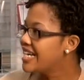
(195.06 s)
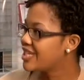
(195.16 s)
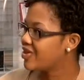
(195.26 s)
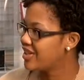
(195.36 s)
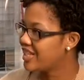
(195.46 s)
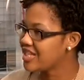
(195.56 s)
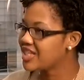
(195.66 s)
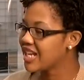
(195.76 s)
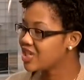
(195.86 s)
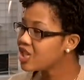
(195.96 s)
And oh. so I oh. think this
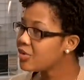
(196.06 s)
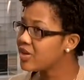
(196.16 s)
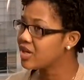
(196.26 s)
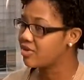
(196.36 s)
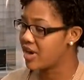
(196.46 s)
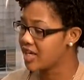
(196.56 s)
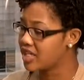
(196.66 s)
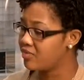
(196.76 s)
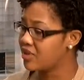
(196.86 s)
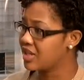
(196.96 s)
is actually going to be
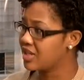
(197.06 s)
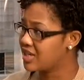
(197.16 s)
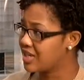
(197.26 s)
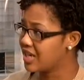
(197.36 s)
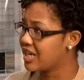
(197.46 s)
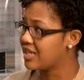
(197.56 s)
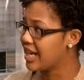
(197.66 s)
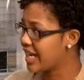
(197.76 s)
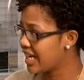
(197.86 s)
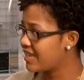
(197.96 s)
interactive with a, a, uh,
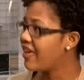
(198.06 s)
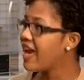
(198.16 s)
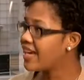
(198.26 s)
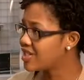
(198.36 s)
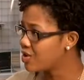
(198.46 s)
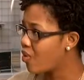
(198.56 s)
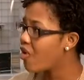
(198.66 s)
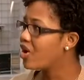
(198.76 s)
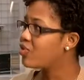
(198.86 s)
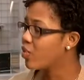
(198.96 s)
kind of hands
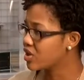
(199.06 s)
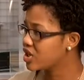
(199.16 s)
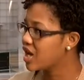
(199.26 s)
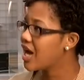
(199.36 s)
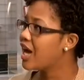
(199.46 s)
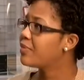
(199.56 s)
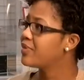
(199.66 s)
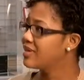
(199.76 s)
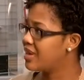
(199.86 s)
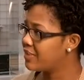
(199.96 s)
on workshop
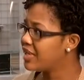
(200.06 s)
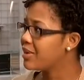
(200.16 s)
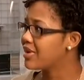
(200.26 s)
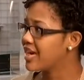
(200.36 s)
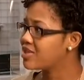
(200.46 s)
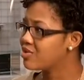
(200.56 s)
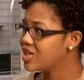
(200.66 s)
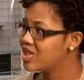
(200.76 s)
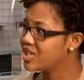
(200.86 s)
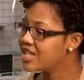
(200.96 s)
and being able to ask
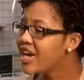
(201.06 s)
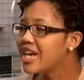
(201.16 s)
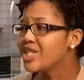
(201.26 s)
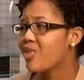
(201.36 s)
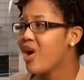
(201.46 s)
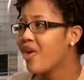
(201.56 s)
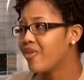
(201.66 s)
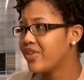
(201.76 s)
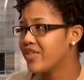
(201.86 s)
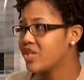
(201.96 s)
questions. So we're
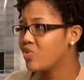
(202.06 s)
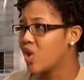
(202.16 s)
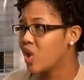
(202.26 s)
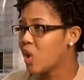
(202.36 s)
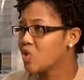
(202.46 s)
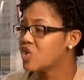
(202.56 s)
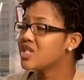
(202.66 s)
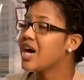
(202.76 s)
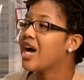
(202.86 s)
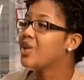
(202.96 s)
offering this one closer
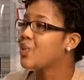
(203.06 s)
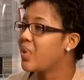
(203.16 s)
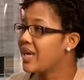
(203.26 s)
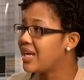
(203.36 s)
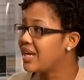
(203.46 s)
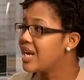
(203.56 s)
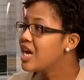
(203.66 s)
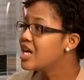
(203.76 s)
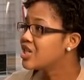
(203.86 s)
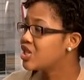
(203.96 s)
to Halloween
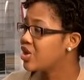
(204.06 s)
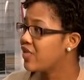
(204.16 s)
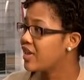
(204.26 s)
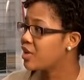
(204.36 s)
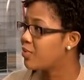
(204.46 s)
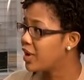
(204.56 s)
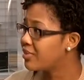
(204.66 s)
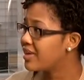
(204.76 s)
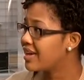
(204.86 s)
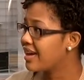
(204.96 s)
so that the
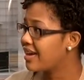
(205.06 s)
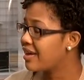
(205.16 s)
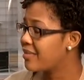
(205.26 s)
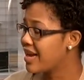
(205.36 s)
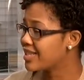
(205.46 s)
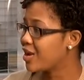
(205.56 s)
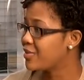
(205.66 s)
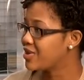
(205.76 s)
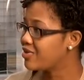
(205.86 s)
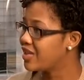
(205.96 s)
public um, has the
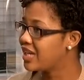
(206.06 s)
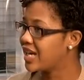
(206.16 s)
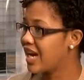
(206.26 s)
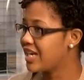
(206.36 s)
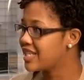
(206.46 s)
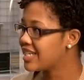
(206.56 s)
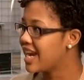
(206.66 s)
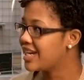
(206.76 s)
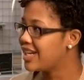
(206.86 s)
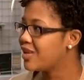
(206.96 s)
opportunity and kind of
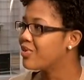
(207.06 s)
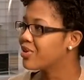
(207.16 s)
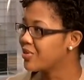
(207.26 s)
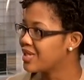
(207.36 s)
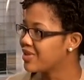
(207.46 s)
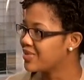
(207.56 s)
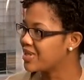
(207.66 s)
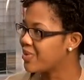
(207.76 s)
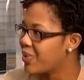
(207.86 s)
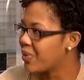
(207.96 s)
tying it in with the rest of
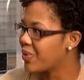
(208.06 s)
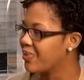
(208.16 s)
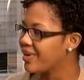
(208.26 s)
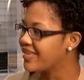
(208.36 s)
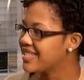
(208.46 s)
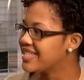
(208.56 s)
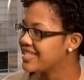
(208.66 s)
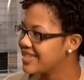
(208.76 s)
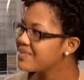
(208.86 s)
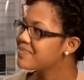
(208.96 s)
what's going on around that season.